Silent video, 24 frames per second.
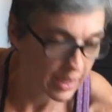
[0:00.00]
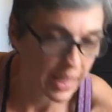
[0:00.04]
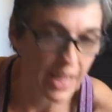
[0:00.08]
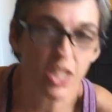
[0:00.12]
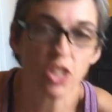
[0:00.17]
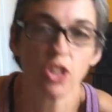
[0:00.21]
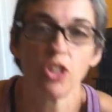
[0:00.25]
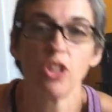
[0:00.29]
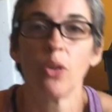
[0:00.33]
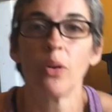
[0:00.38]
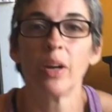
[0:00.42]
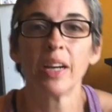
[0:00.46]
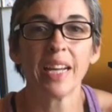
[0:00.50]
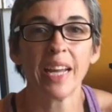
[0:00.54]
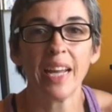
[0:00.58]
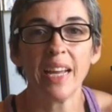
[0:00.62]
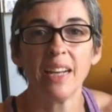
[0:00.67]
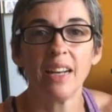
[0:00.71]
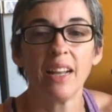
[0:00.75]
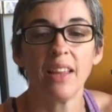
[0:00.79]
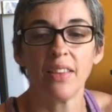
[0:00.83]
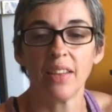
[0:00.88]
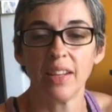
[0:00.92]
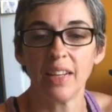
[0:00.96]
let you know
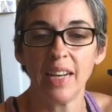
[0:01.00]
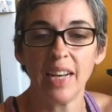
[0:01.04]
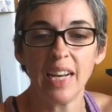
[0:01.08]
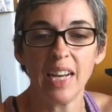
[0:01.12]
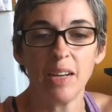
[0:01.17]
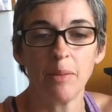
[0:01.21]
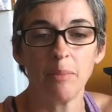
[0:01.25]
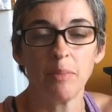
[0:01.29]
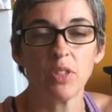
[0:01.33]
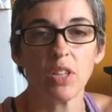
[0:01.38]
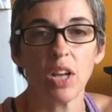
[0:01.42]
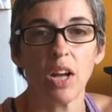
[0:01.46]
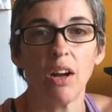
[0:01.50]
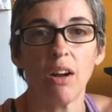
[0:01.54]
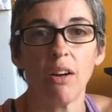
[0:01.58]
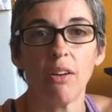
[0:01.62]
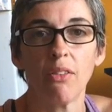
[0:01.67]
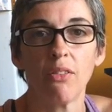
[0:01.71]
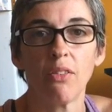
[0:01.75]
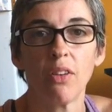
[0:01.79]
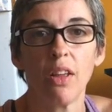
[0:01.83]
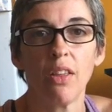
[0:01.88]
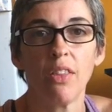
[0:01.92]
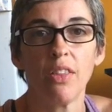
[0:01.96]
again the names
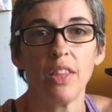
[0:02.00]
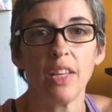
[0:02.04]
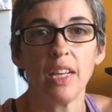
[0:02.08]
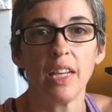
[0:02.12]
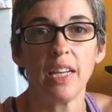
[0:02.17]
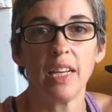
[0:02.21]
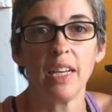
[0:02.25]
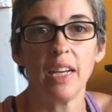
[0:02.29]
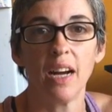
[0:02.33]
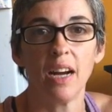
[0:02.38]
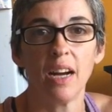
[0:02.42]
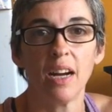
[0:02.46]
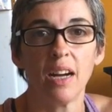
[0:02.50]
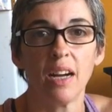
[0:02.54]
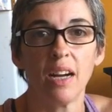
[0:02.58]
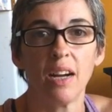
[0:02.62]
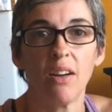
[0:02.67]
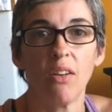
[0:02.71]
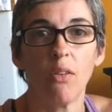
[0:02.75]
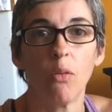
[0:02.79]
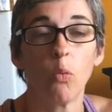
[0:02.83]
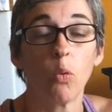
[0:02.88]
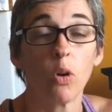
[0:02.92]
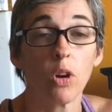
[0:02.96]
of the
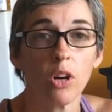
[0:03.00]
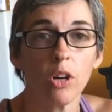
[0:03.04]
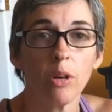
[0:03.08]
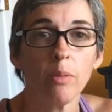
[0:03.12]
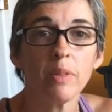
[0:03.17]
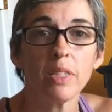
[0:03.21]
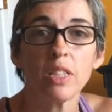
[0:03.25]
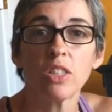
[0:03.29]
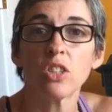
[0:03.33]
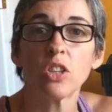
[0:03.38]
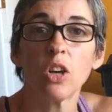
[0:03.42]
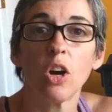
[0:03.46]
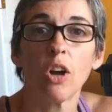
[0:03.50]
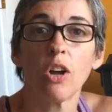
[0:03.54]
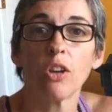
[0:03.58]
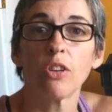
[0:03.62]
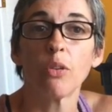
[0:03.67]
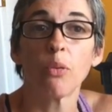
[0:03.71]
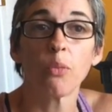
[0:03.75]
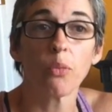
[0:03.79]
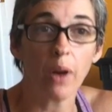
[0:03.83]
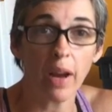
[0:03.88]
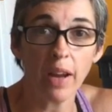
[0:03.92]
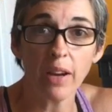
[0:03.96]
worms. It's called
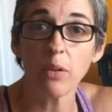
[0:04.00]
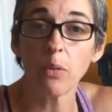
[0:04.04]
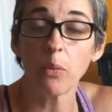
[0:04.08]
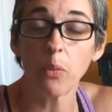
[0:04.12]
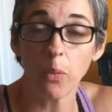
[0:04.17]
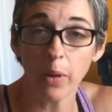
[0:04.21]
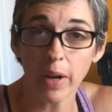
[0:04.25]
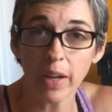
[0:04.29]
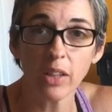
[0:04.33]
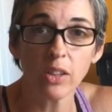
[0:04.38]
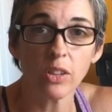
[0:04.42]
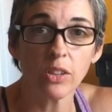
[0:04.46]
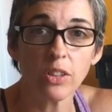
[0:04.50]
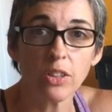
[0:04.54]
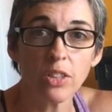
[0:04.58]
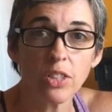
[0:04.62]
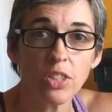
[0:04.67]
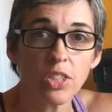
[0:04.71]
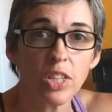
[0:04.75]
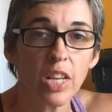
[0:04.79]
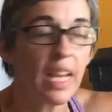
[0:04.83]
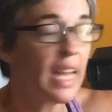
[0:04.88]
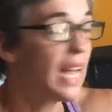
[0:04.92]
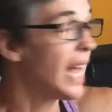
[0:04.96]
red wigglers,